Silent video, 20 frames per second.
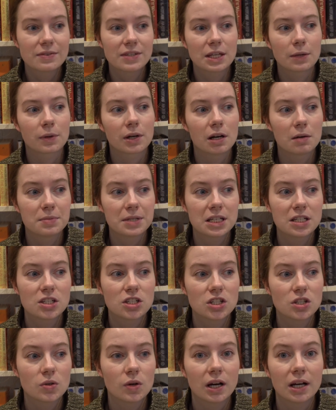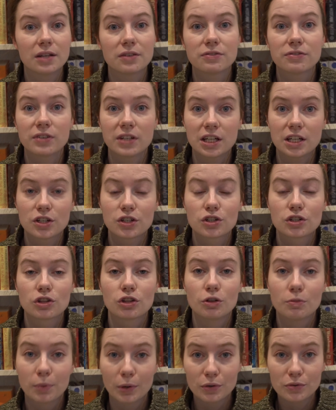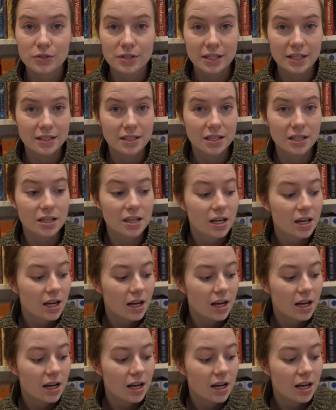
I think when I updated you, I'd finished the Bone Season